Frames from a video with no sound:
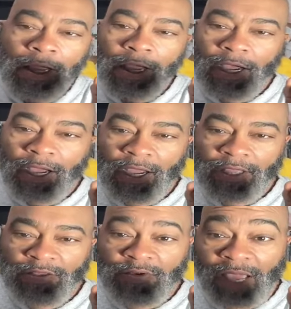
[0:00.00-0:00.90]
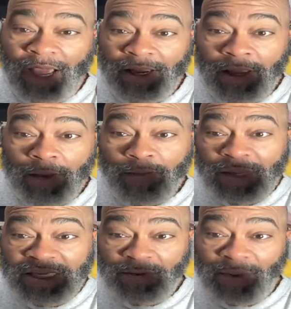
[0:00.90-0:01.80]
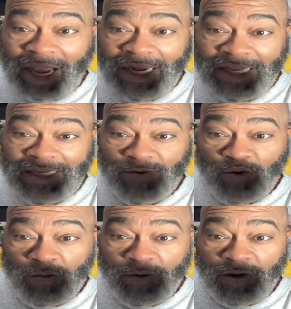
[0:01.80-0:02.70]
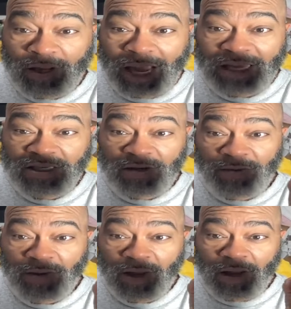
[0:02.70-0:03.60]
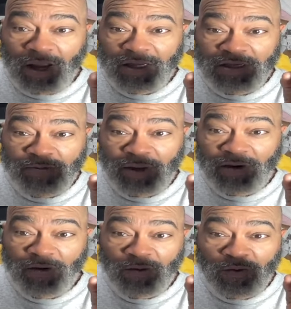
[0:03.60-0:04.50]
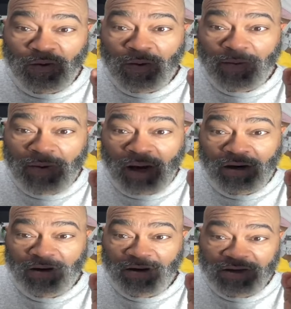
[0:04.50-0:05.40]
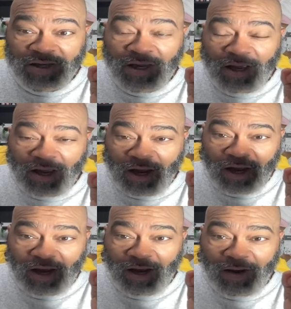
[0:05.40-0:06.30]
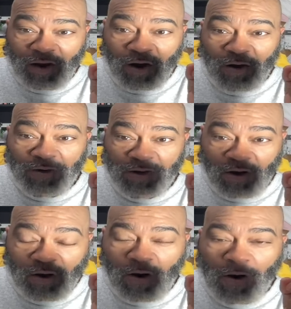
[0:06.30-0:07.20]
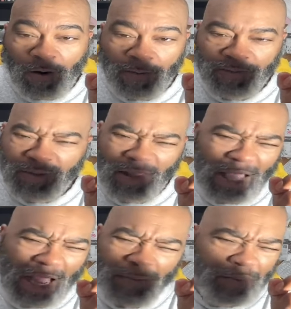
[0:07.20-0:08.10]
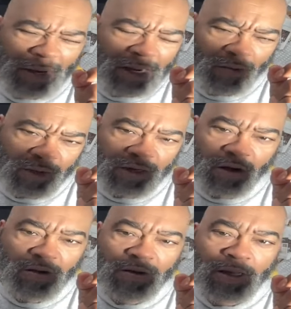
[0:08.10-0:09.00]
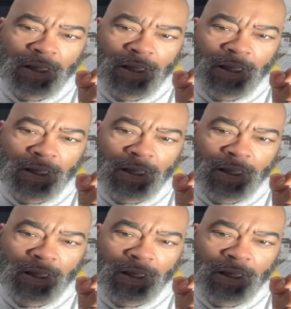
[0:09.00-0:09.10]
uh, you got busybodies, rumor, gossip uh, spreader, rumor mongers uh, on the call. I pray that we don't.